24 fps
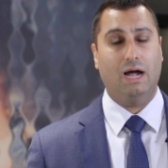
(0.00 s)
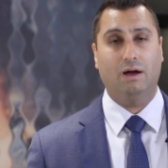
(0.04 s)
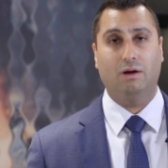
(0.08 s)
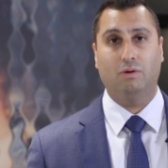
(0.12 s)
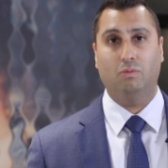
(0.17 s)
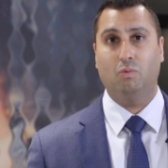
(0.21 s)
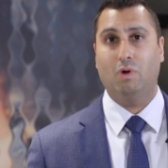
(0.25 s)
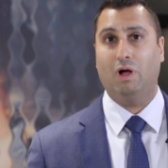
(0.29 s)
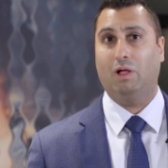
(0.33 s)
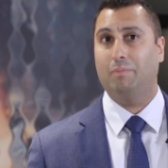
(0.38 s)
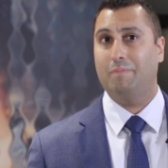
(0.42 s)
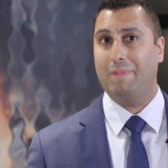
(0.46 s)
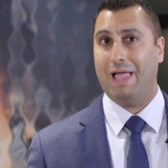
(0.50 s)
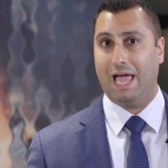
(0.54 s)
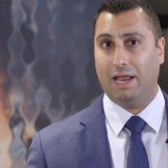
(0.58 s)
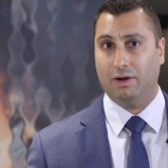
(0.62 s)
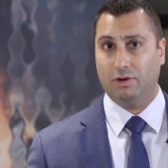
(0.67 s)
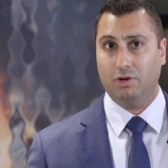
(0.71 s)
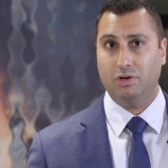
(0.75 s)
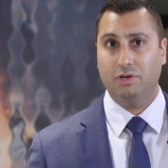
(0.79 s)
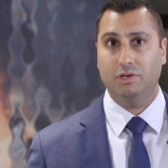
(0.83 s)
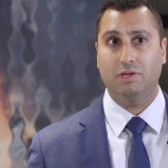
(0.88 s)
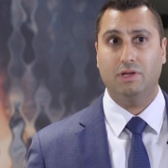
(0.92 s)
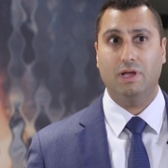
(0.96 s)

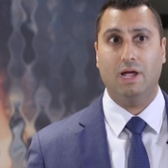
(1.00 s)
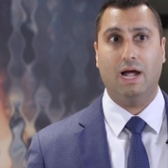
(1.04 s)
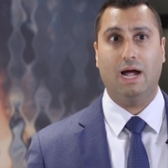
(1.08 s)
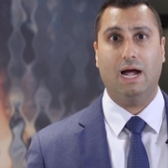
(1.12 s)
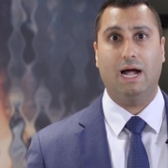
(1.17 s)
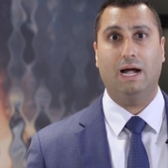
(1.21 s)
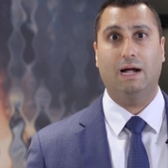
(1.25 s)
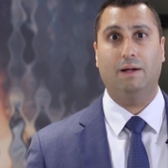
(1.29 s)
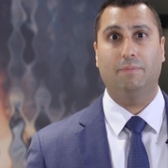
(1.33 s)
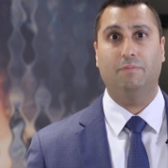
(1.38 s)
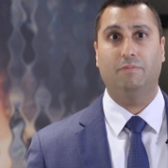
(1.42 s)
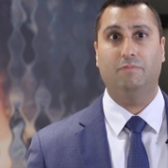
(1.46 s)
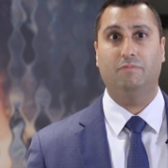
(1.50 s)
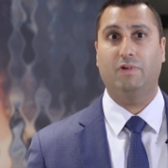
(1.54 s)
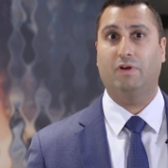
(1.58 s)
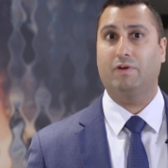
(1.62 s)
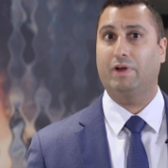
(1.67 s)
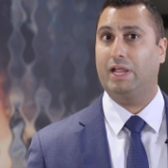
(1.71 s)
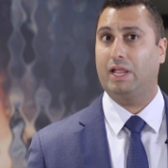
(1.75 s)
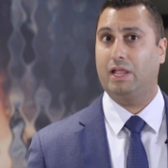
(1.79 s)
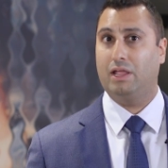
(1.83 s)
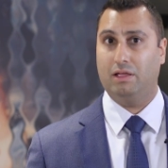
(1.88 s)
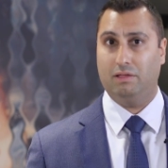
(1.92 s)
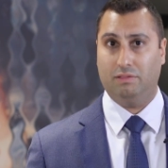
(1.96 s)
well-mannered,
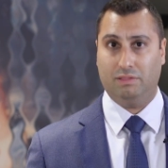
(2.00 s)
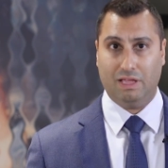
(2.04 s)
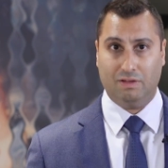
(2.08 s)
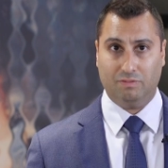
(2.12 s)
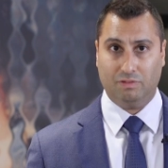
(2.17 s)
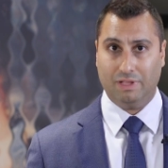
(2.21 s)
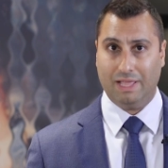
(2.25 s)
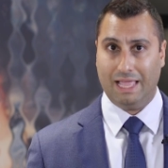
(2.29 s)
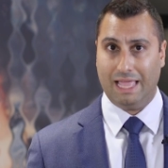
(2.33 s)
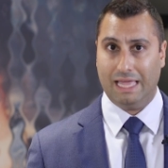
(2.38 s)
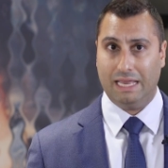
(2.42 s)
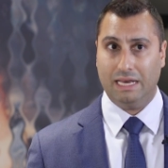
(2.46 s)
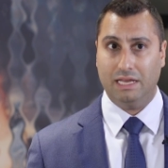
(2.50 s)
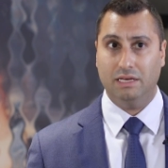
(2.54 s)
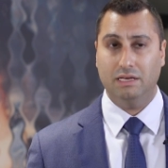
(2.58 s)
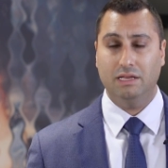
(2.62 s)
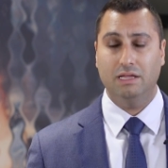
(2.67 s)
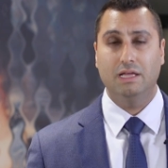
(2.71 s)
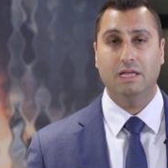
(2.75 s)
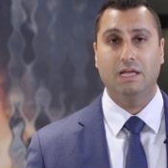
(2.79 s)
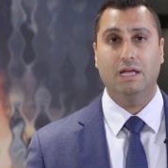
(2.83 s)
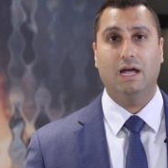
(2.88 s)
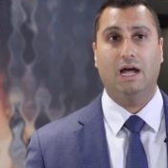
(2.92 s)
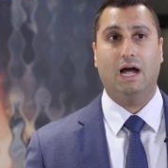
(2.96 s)
very level-headed.
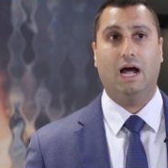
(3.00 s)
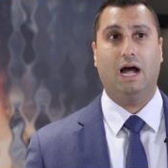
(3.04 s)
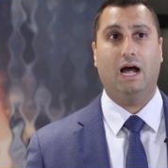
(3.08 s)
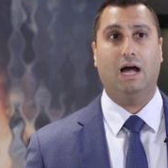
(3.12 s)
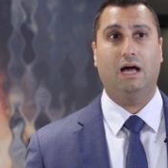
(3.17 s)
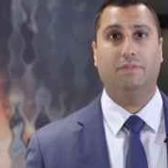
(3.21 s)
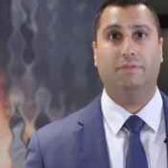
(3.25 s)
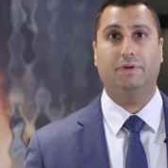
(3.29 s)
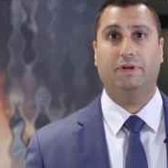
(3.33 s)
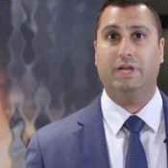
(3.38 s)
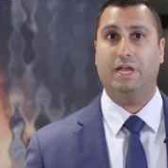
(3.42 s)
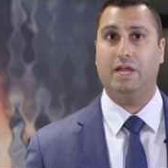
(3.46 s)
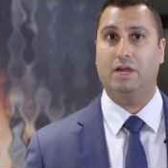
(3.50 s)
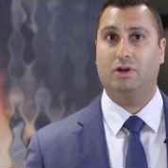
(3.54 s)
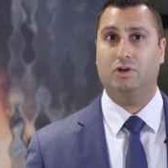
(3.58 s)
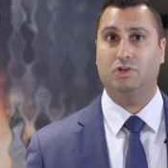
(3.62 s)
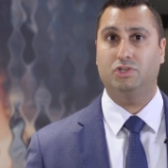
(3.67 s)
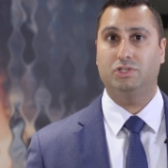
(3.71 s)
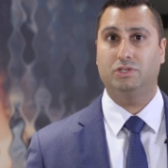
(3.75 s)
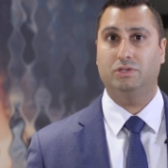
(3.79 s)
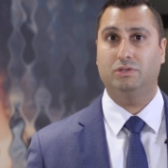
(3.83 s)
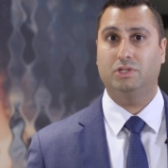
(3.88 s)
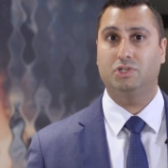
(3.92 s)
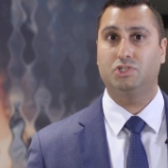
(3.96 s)
They're here
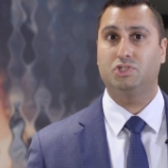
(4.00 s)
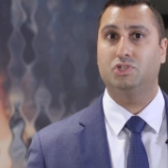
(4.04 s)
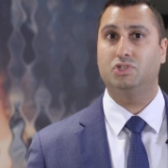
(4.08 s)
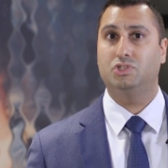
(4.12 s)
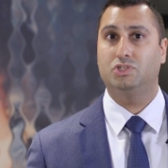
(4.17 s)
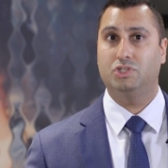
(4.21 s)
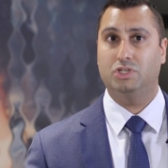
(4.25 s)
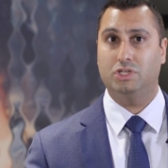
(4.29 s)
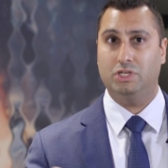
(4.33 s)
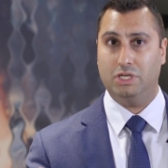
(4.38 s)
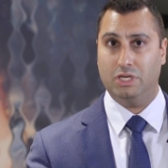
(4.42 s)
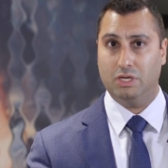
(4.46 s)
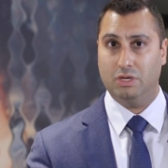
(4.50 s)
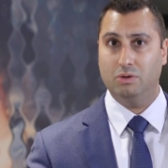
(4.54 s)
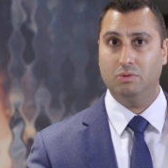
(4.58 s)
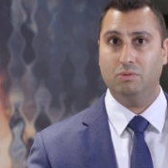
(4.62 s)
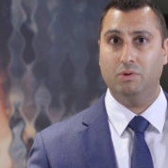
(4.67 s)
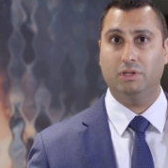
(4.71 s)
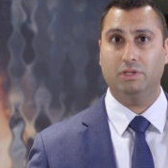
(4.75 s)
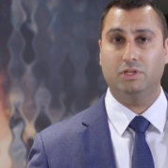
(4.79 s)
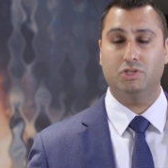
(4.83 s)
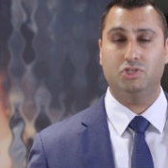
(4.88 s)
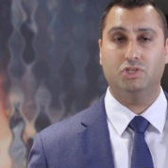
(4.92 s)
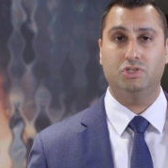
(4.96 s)
to listen to
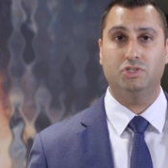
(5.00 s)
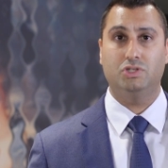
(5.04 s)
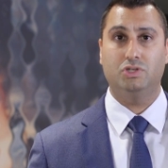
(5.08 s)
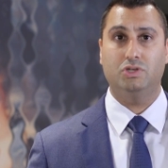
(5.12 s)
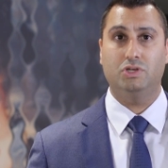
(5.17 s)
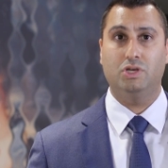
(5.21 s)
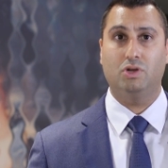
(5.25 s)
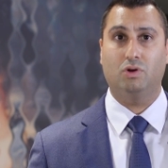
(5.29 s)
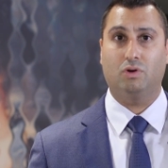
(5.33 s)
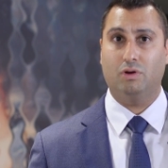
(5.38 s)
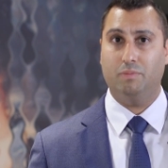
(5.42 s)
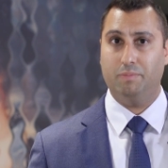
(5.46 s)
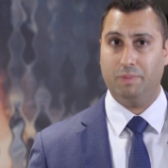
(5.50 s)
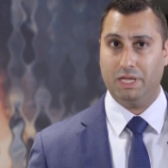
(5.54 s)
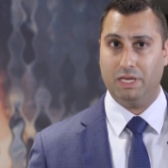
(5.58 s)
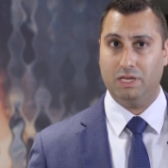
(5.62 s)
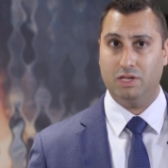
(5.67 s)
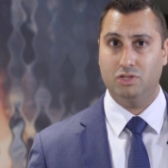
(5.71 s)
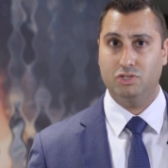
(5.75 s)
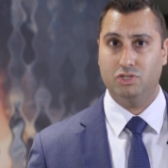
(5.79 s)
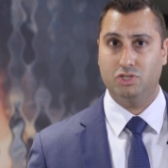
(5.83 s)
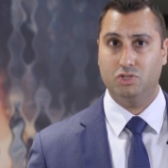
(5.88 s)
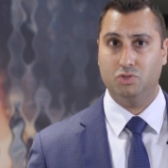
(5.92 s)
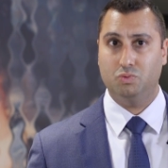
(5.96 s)
you and listen to your
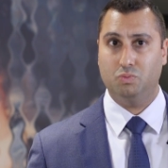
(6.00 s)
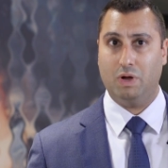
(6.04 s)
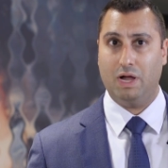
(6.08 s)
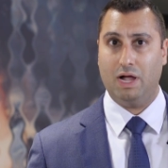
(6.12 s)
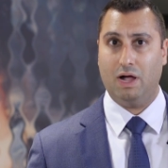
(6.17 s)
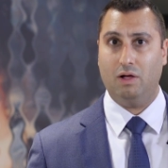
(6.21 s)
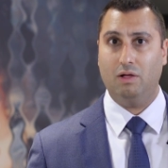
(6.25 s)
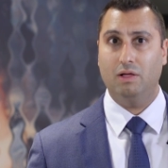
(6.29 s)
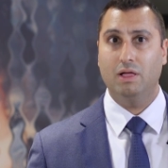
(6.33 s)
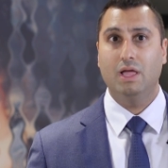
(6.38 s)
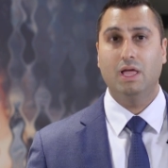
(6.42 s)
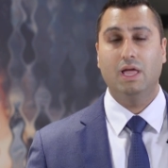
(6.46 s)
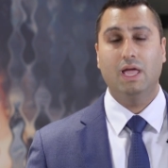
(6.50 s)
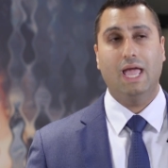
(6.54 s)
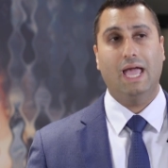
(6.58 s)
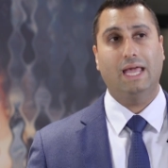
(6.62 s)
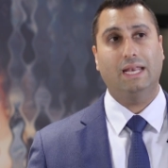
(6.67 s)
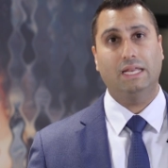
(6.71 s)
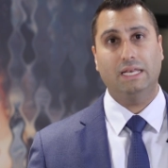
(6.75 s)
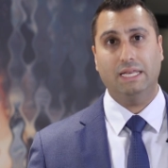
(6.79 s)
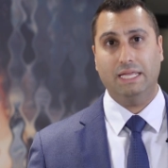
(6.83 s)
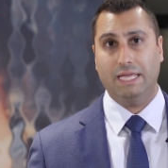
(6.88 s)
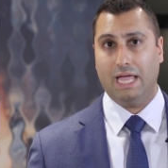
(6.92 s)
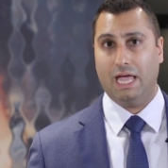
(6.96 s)
opinions as well.
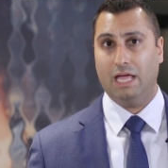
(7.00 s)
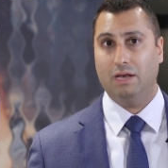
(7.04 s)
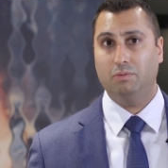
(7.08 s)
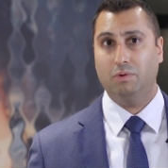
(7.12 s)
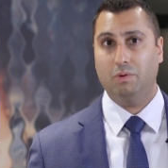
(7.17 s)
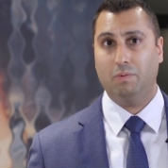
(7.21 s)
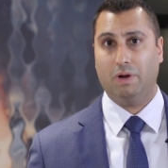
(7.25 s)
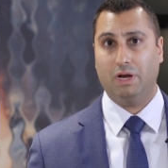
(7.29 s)
And in the end, we